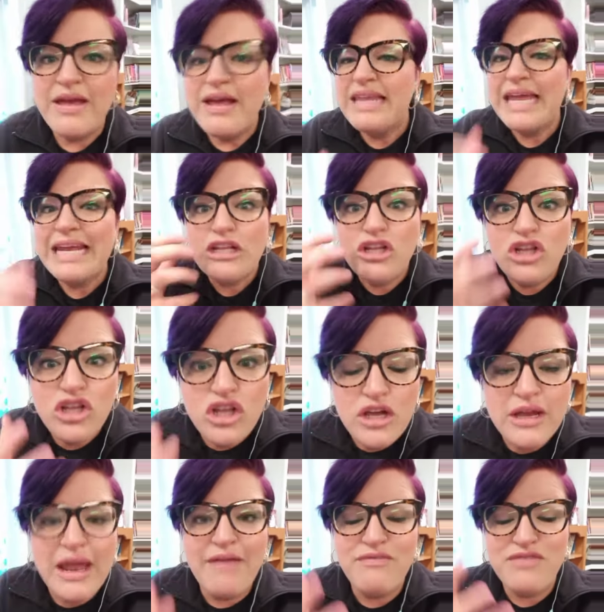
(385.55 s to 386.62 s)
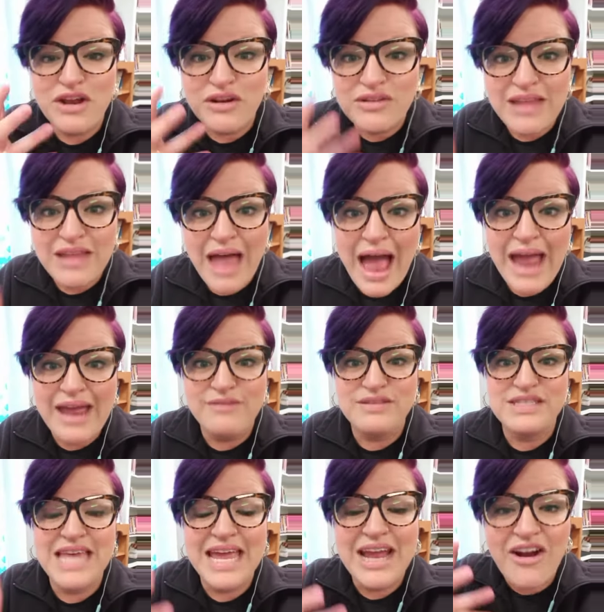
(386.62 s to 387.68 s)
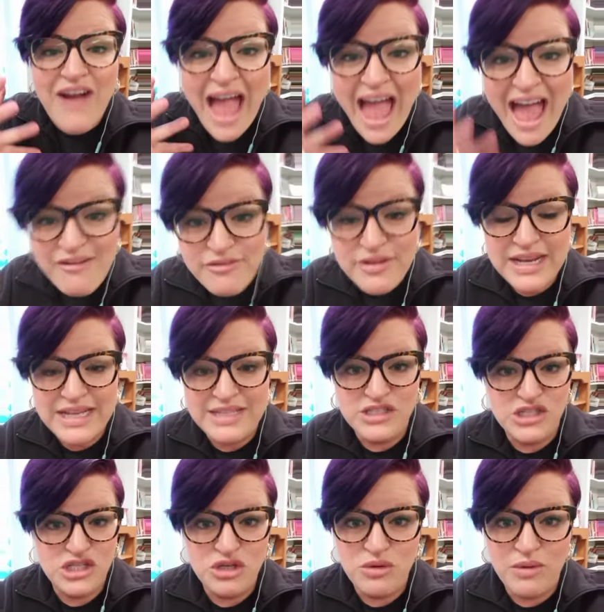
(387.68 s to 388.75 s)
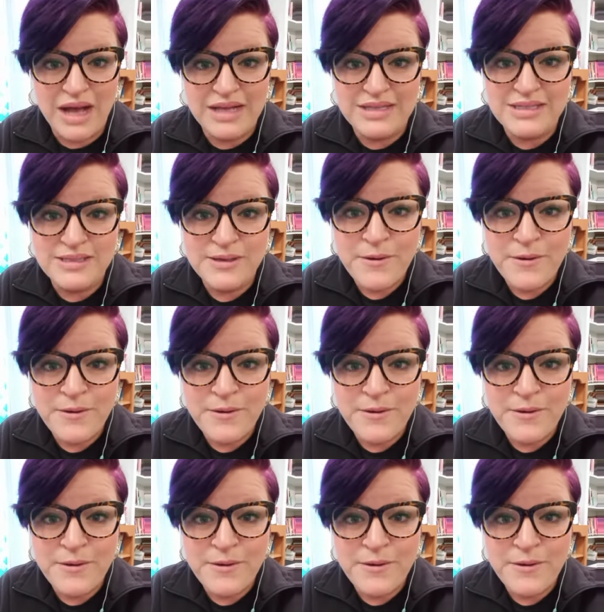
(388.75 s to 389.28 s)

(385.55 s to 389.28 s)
Like, look at their lives. They are evidence to us